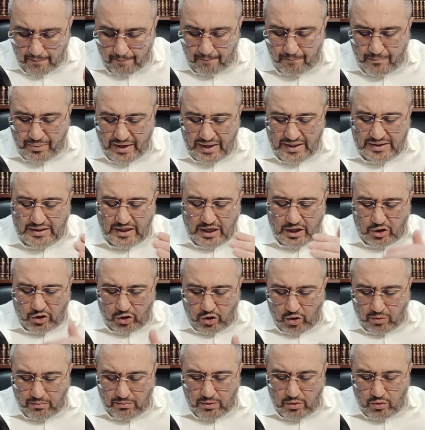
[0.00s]

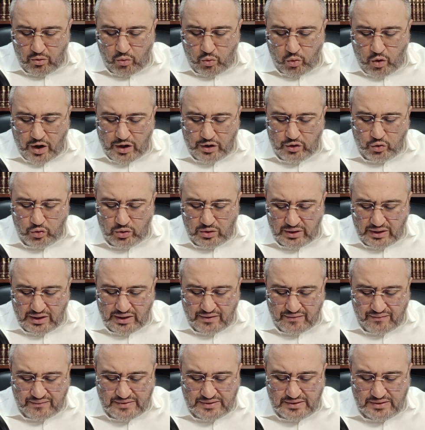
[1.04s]
B'darom, one who
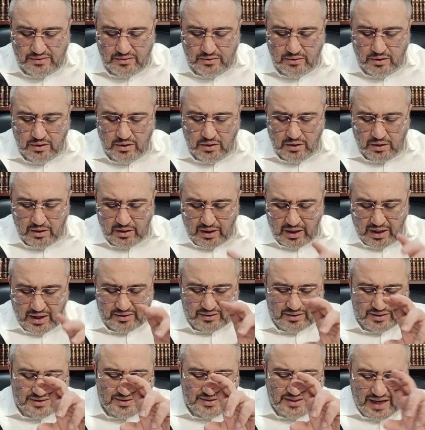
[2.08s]
lives
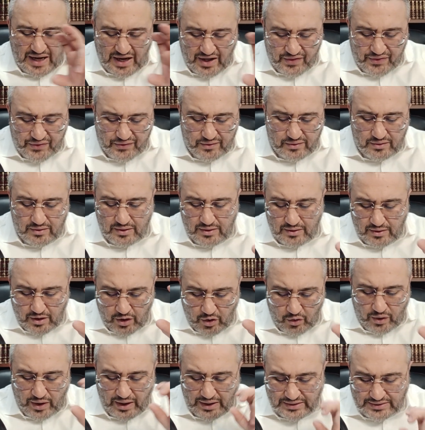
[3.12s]
on the south
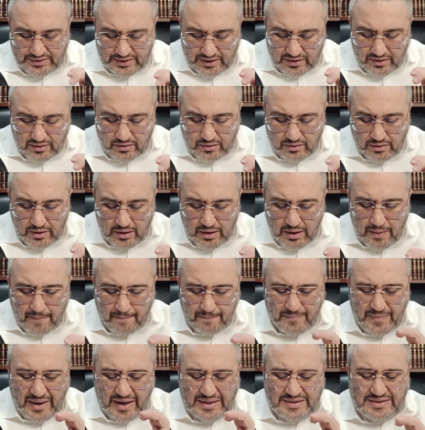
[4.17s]
horizon,
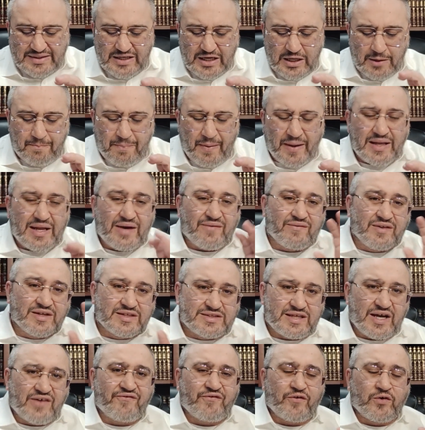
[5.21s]
Machzir panav
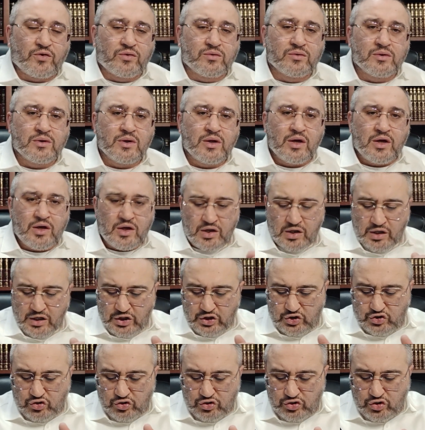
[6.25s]
l'tzafon,
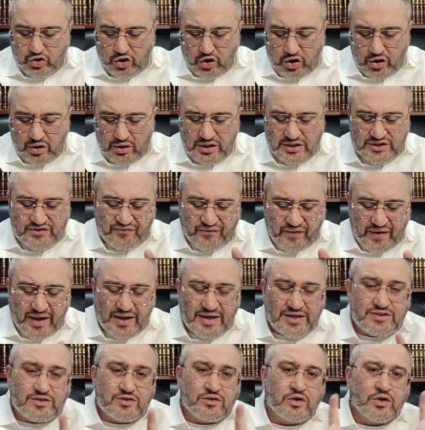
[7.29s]
he should turn his
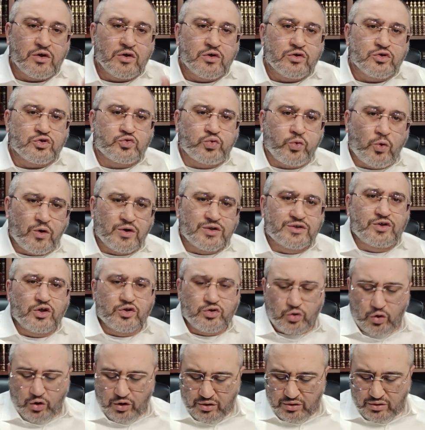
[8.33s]
face towards
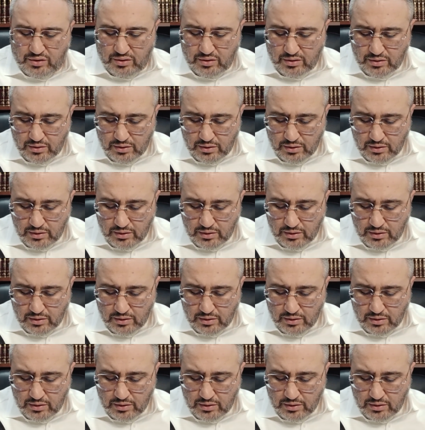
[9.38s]
the north.